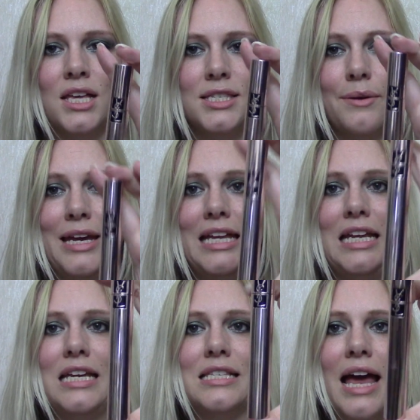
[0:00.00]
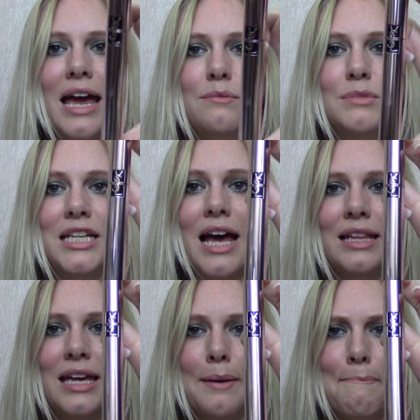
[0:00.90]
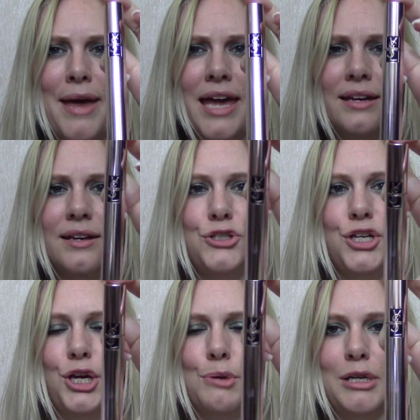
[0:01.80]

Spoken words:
So it is a metallic pink tube.